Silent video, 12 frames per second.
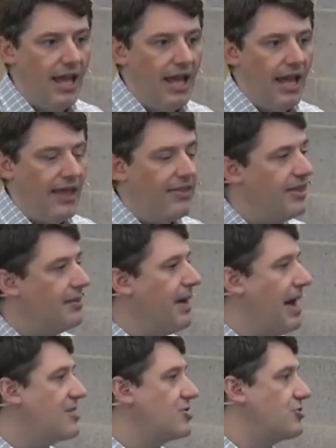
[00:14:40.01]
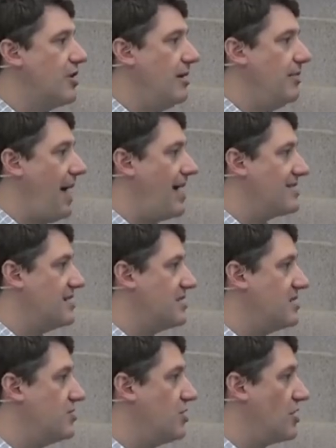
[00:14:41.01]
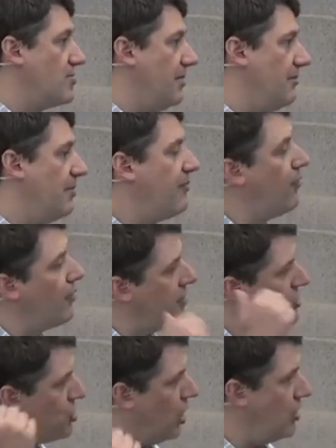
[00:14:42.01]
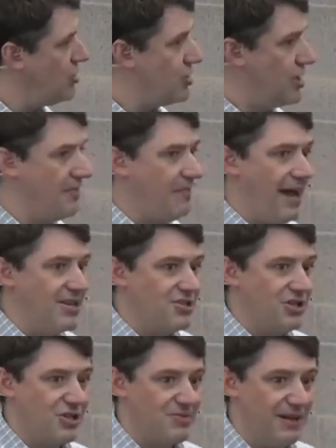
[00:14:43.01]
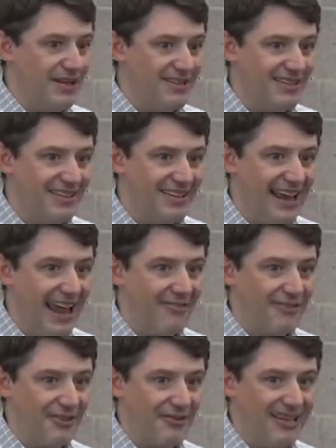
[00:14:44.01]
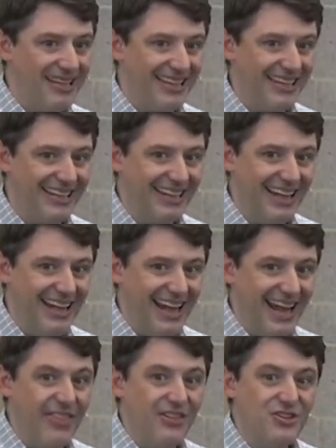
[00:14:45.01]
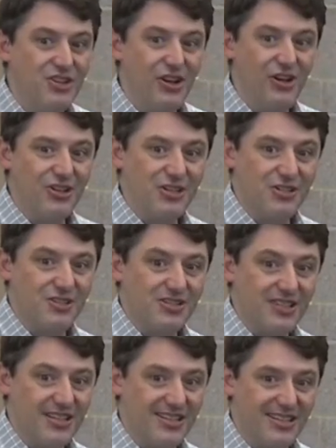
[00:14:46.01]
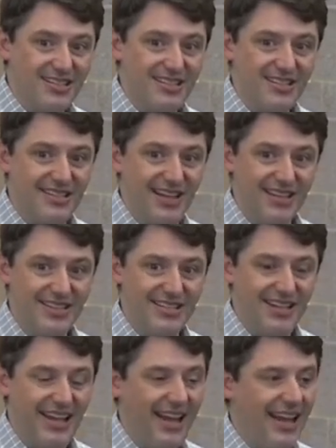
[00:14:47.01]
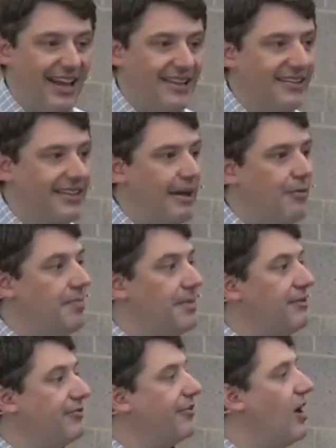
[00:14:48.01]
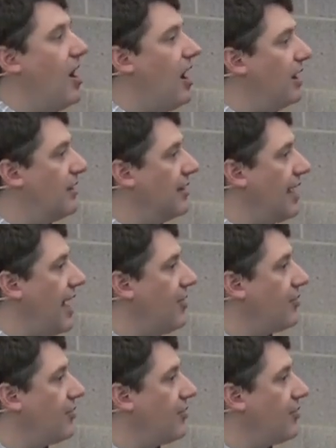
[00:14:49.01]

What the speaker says: And then the magistrate passes judgment before the judge can pass judgment after the weekend. And the judge's sentence is this, that they would be flogged and